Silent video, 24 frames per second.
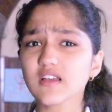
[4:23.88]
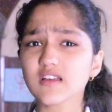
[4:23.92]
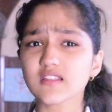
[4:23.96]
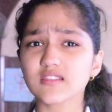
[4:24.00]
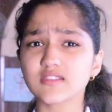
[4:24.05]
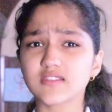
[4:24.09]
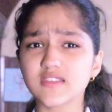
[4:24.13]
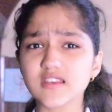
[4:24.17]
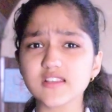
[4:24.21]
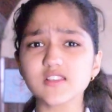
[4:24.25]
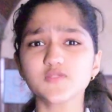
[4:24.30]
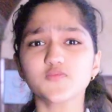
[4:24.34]

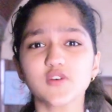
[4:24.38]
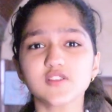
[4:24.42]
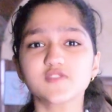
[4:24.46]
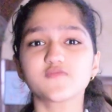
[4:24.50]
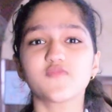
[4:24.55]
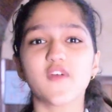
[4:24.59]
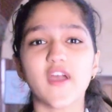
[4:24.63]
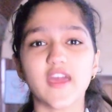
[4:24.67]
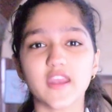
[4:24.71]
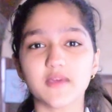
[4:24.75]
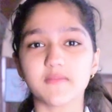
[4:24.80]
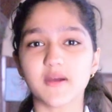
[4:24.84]
this was
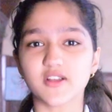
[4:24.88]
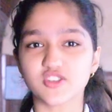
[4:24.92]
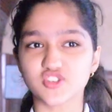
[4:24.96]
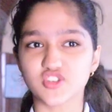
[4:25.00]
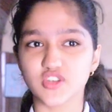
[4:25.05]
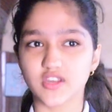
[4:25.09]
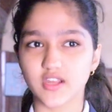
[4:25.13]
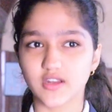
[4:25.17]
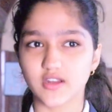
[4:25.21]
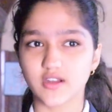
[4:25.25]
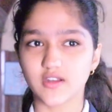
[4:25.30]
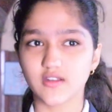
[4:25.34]
very much
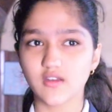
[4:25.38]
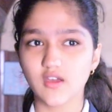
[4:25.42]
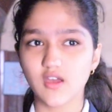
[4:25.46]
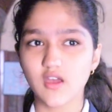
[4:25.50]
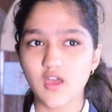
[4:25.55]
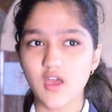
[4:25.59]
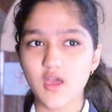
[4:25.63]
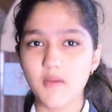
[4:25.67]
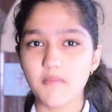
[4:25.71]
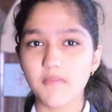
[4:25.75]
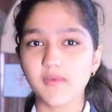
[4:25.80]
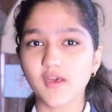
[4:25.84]
needed,
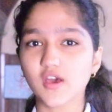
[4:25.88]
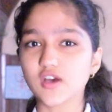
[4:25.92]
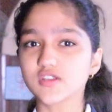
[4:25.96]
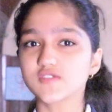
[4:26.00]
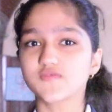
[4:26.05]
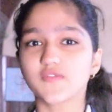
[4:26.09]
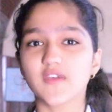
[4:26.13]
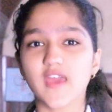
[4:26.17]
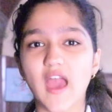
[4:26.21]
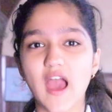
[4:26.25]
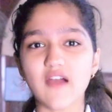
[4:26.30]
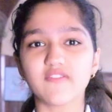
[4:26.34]

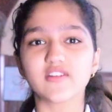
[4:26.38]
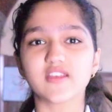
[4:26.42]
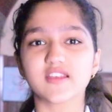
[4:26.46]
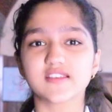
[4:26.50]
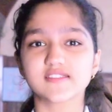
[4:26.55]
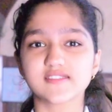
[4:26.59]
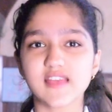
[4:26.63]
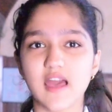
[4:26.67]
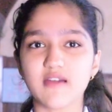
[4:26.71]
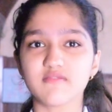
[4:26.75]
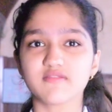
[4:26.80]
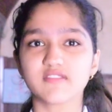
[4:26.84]
because we have our
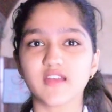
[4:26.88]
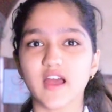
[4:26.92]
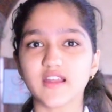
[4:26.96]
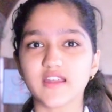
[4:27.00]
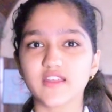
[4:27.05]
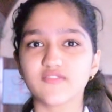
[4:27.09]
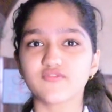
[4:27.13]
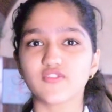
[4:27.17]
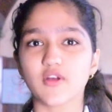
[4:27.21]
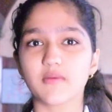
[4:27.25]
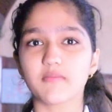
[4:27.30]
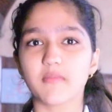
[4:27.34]
exams
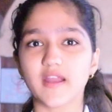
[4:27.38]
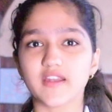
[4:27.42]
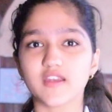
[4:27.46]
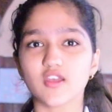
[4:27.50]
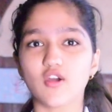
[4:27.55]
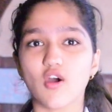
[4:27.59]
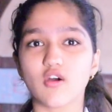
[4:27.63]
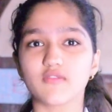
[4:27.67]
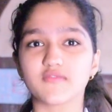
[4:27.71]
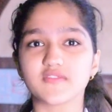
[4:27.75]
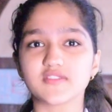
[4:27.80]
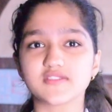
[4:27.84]
starting from
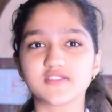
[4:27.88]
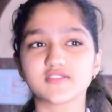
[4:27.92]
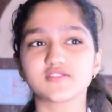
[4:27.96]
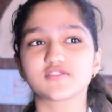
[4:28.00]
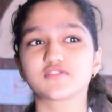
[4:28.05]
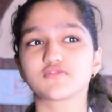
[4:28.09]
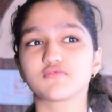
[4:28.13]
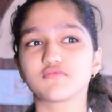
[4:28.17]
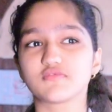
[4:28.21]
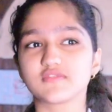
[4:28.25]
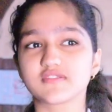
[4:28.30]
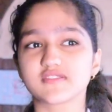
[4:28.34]
Monday onwards and
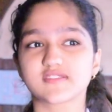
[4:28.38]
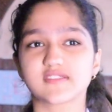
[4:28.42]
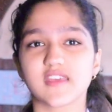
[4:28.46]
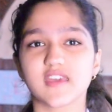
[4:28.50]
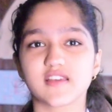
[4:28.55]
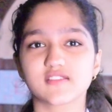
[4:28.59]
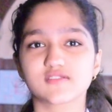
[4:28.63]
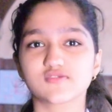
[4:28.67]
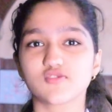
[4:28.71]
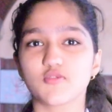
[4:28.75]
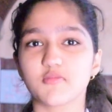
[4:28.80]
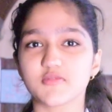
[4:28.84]
students
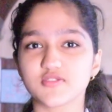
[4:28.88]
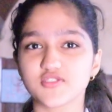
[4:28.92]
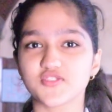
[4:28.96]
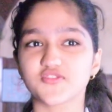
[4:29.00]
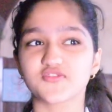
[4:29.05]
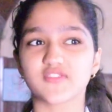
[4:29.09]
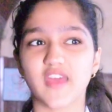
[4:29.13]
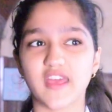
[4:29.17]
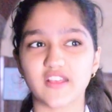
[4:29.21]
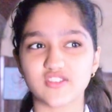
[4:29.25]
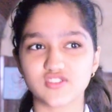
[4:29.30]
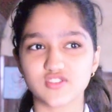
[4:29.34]
take so much
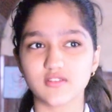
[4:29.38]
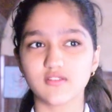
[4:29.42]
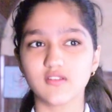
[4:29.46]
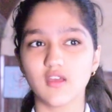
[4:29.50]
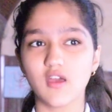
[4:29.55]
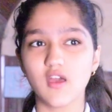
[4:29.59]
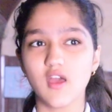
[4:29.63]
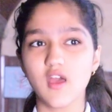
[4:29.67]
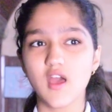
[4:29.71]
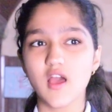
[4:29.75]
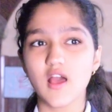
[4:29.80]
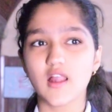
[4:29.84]
of tension,
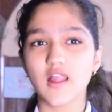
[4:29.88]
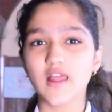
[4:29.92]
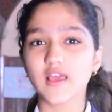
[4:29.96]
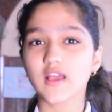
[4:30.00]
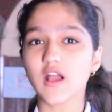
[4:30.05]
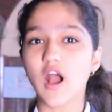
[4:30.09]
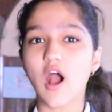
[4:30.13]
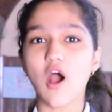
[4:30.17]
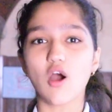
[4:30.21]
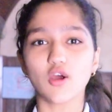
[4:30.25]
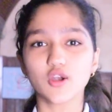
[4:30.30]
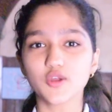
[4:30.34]

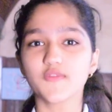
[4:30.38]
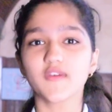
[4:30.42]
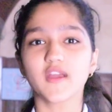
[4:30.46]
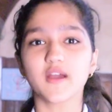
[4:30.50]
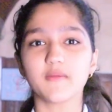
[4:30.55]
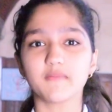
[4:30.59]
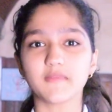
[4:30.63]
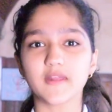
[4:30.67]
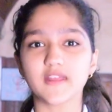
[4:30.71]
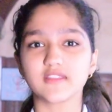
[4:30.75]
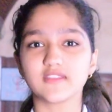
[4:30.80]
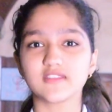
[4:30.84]
like how do we
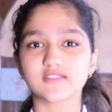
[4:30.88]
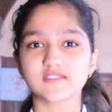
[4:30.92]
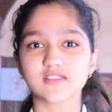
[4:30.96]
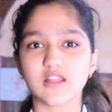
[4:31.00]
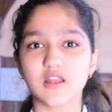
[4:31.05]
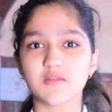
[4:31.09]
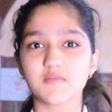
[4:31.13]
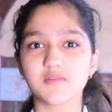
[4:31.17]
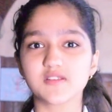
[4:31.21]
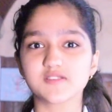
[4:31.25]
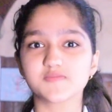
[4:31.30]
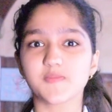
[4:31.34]
complete the
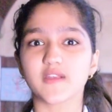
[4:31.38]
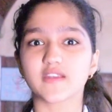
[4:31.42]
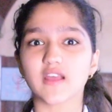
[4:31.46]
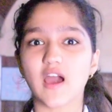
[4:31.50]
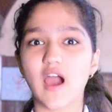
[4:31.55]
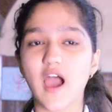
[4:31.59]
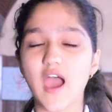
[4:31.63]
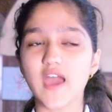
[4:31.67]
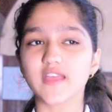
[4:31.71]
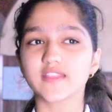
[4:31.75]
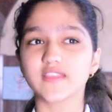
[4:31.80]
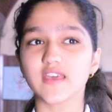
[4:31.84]
syllabus. But
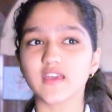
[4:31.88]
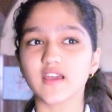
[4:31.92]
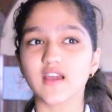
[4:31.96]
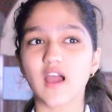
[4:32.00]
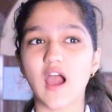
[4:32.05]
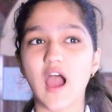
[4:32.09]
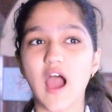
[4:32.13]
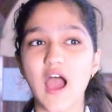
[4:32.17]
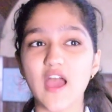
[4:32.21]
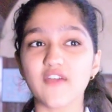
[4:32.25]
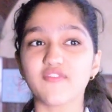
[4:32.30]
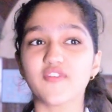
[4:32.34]
I think
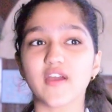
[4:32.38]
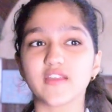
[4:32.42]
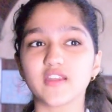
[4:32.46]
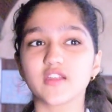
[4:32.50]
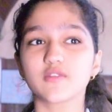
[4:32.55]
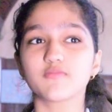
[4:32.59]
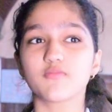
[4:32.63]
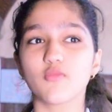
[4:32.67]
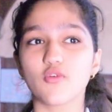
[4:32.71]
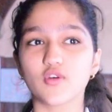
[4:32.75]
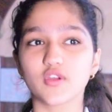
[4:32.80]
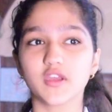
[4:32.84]
I find
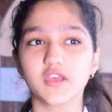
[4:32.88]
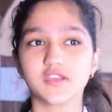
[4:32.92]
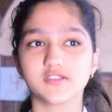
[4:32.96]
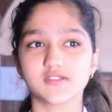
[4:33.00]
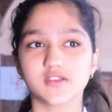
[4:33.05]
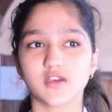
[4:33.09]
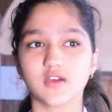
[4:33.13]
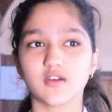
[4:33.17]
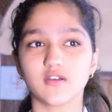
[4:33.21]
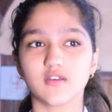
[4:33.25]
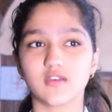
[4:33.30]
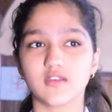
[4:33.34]
it more
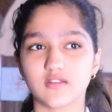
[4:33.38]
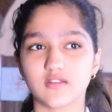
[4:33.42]
easier.